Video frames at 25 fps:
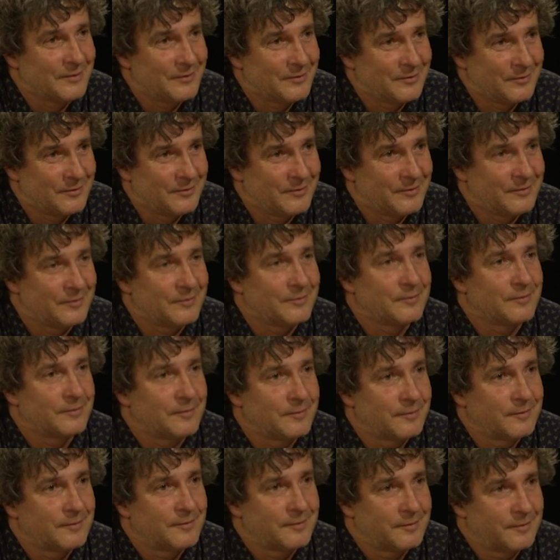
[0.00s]
of education
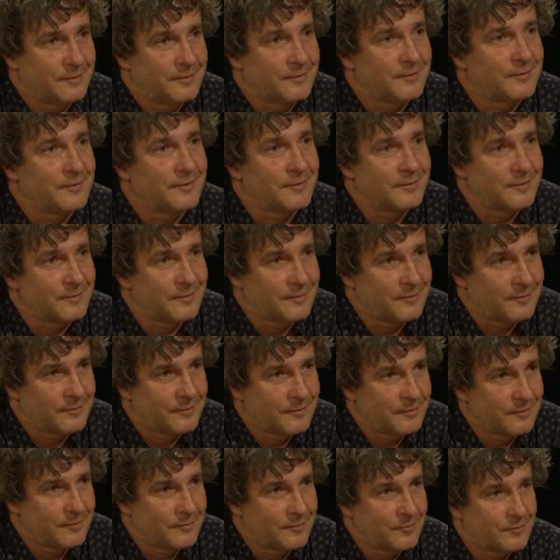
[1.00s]
in Europe
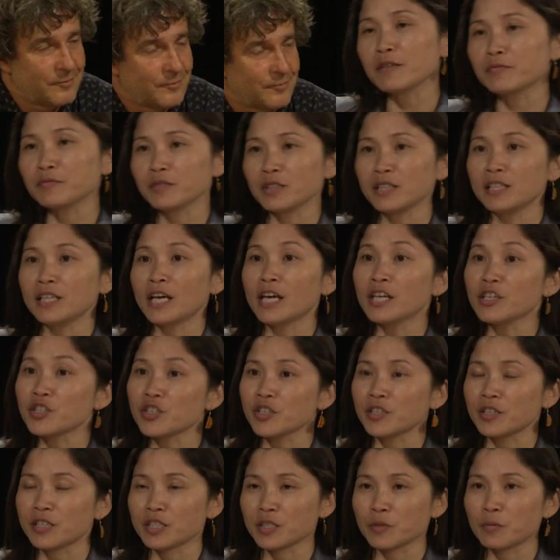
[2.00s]
and perhaps in
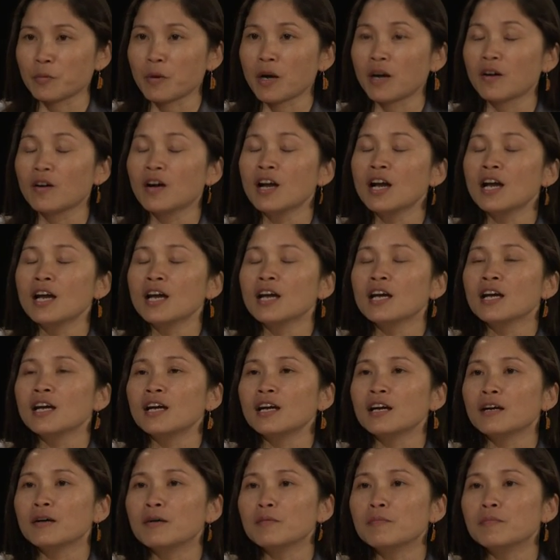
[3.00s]
Asia as well,
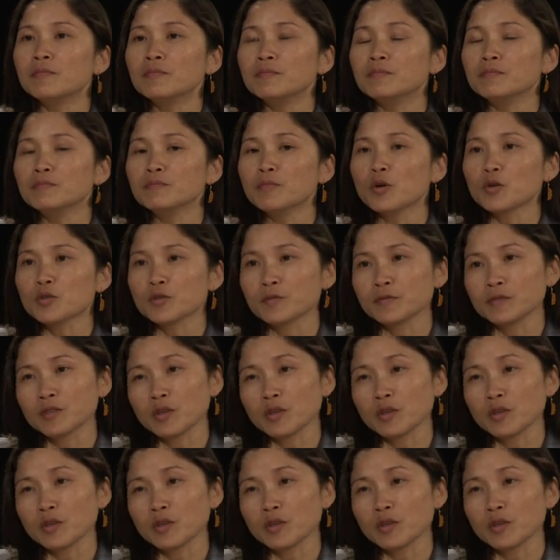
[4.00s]
most